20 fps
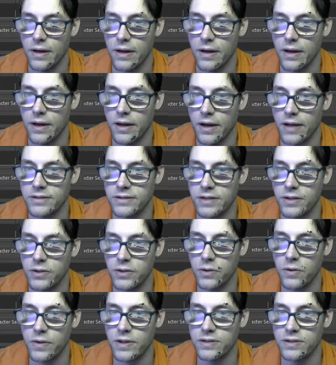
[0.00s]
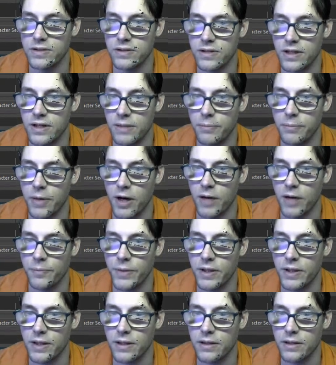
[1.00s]
And as I do this, it's going to pop
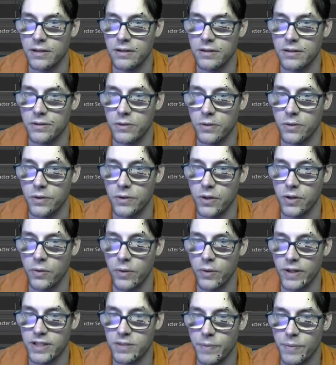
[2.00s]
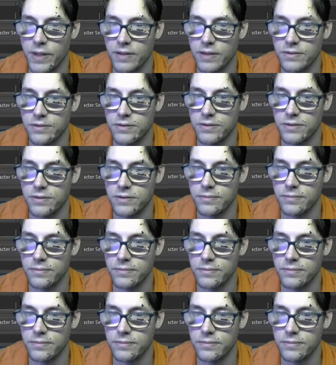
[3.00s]
into the correct space.